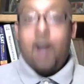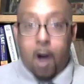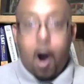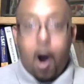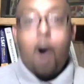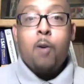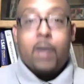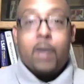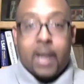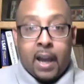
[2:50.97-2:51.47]

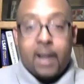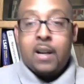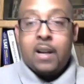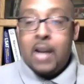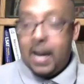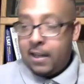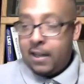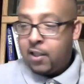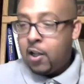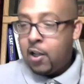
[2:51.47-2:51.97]
Okay,
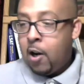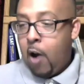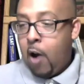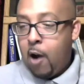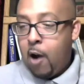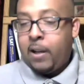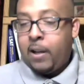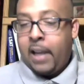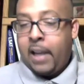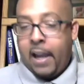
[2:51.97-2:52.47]
Nacho.
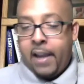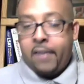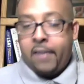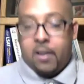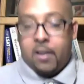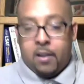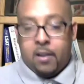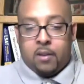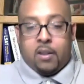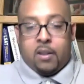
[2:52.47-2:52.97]
Okay,
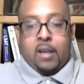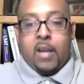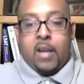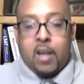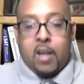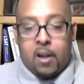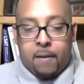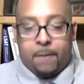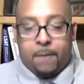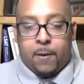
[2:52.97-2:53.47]
the
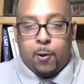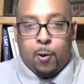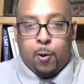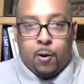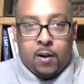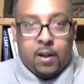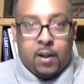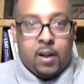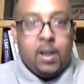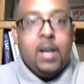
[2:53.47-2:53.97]

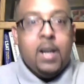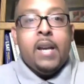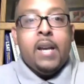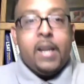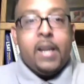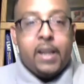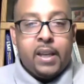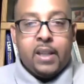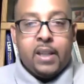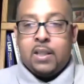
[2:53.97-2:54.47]
interviewer
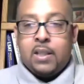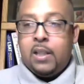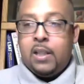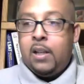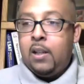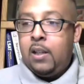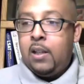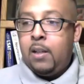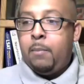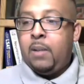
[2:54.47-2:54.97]
is
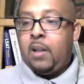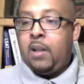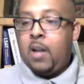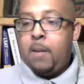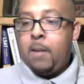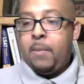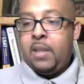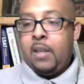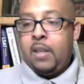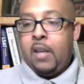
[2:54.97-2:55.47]
literally
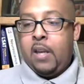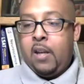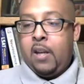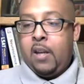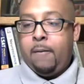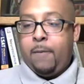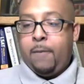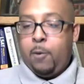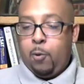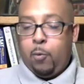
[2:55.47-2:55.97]
becoming the
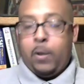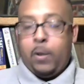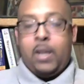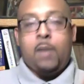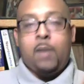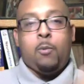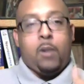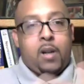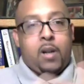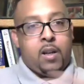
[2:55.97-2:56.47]
interviewee
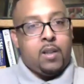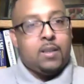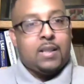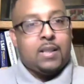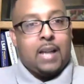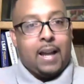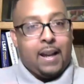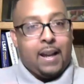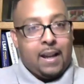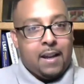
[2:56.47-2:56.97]
where he's
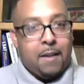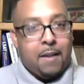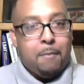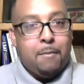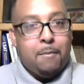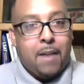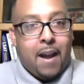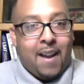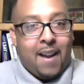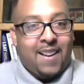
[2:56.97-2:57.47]
going to hit it
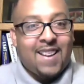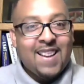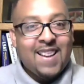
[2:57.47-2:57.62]
back.